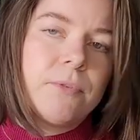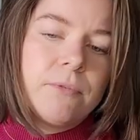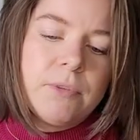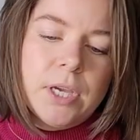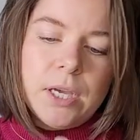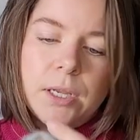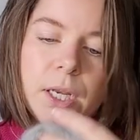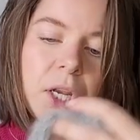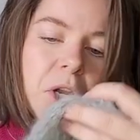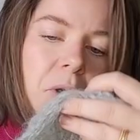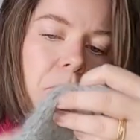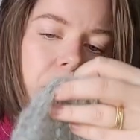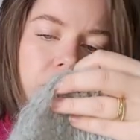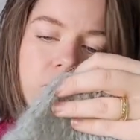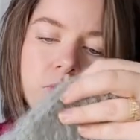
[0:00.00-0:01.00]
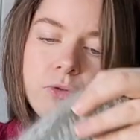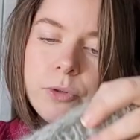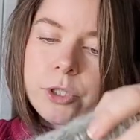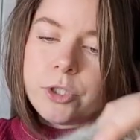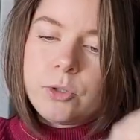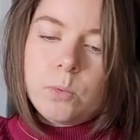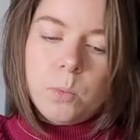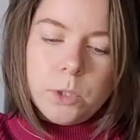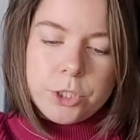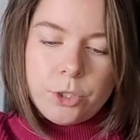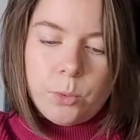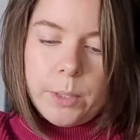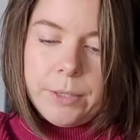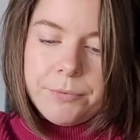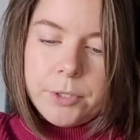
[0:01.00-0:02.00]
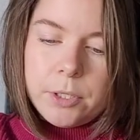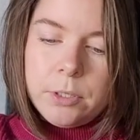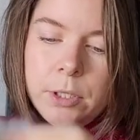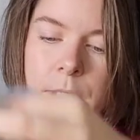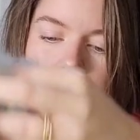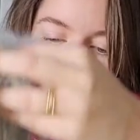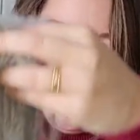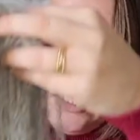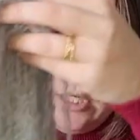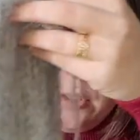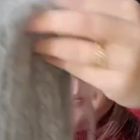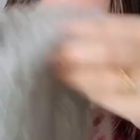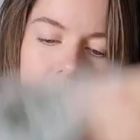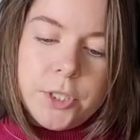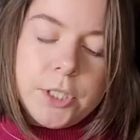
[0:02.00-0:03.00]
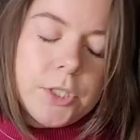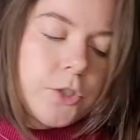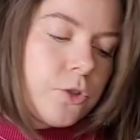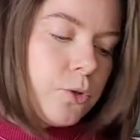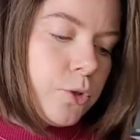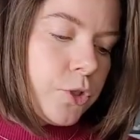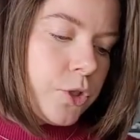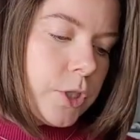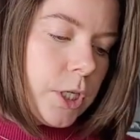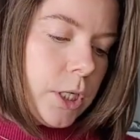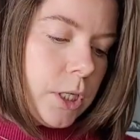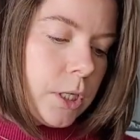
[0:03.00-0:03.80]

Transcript: Yeah, no construction whatsoever, but it's just